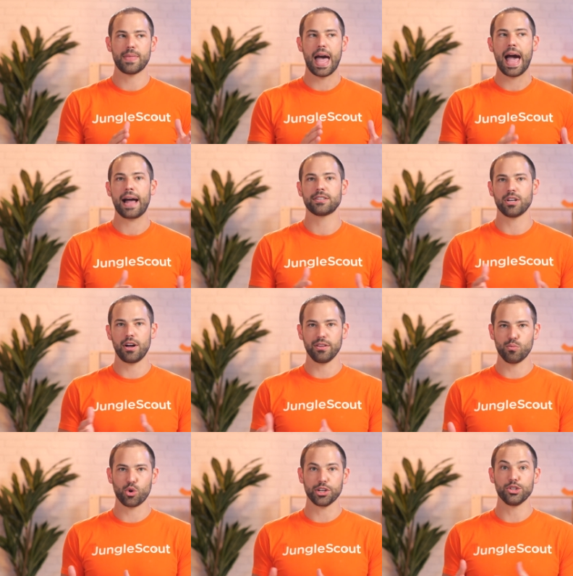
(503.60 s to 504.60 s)
act on the
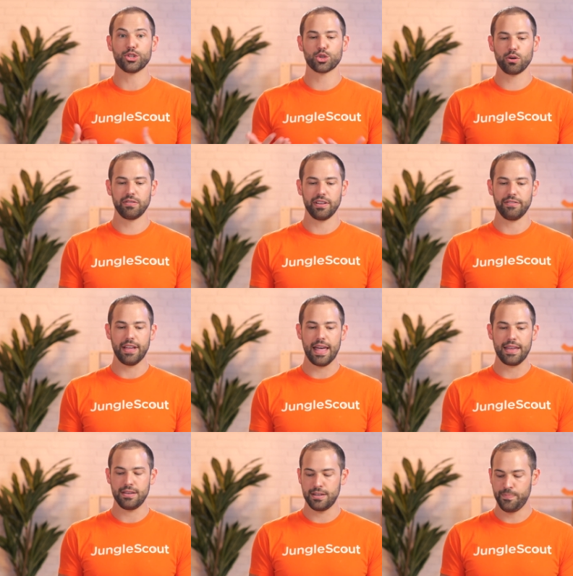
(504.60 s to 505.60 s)
more conservative
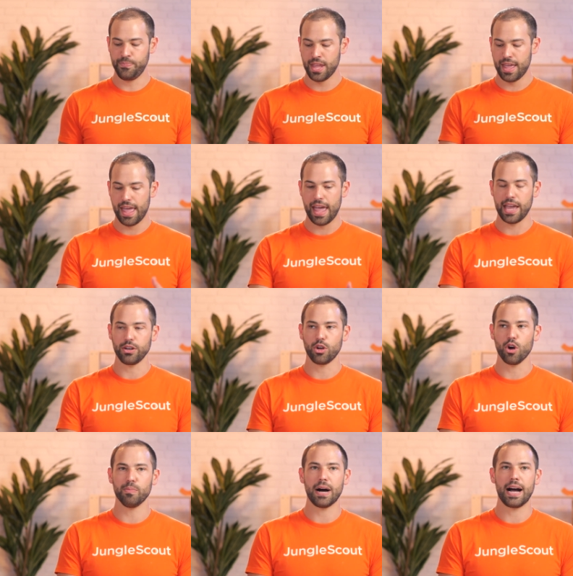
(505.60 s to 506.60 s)
end and
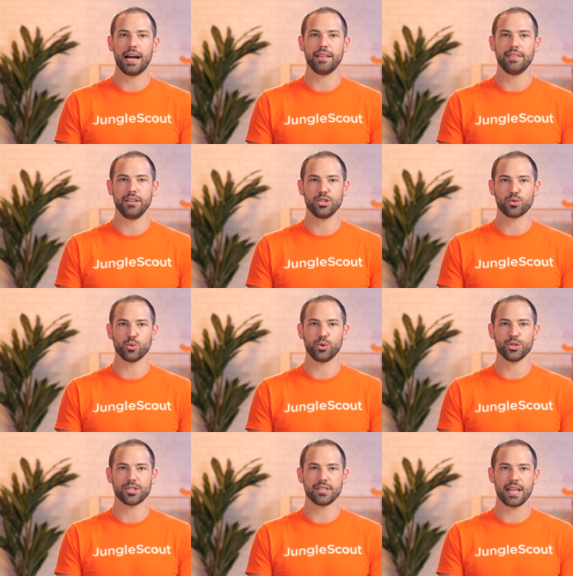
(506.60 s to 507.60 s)
go by these
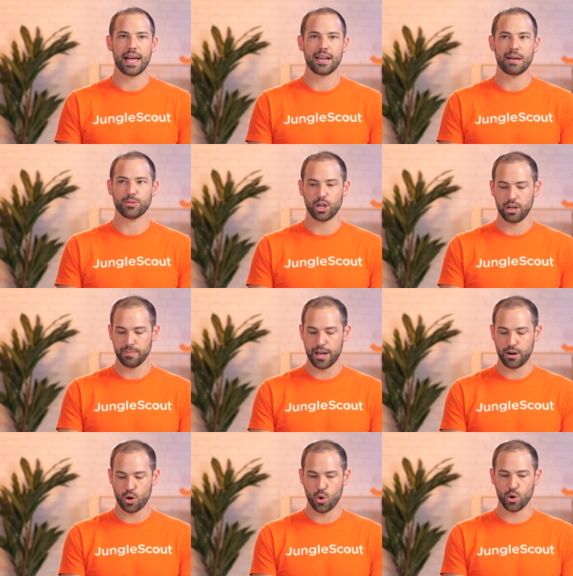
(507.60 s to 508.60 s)
rules that I'm talking
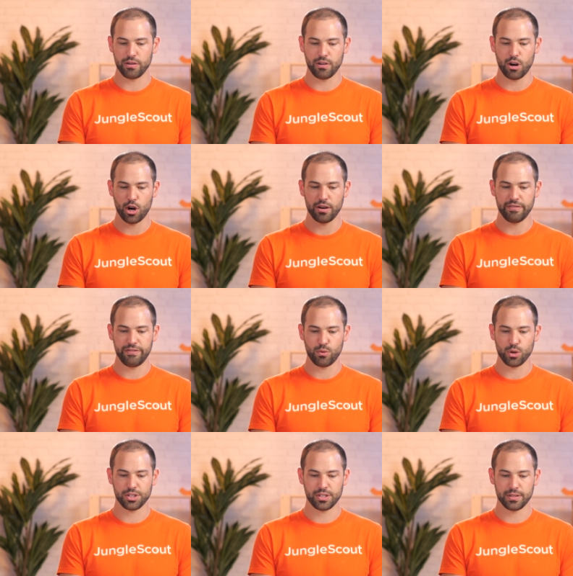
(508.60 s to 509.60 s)
about or are
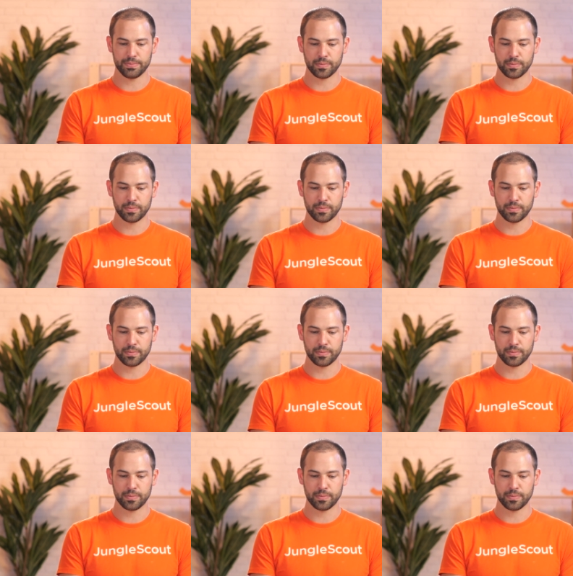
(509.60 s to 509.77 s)
enforced.